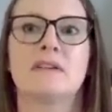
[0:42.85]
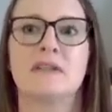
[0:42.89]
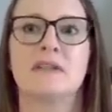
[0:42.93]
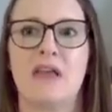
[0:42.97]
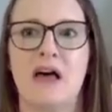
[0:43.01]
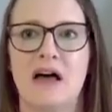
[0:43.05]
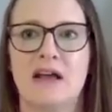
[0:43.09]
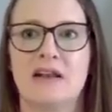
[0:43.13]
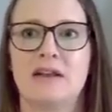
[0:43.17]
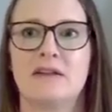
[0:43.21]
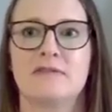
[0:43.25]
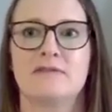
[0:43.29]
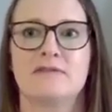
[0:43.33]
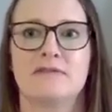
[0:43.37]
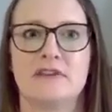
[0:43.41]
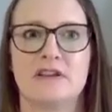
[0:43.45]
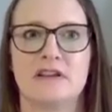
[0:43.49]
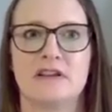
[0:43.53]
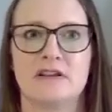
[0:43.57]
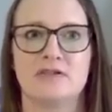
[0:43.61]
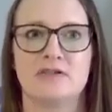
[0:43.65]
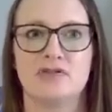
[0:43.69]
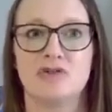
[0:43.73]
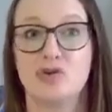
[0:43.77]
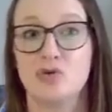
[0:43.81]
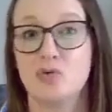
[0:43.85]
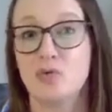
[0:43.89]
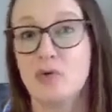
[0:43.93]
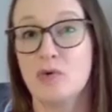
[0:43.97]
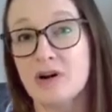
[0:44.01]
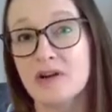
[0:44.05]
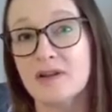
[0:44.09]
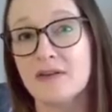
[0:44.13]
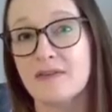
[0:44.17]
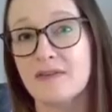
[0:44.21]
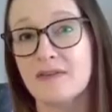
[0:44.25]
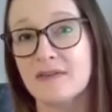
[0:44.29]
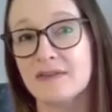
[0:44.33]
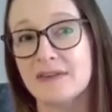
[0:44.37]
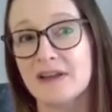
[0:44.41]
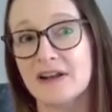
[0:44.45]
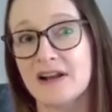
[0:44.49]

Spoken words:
a lot of the nuance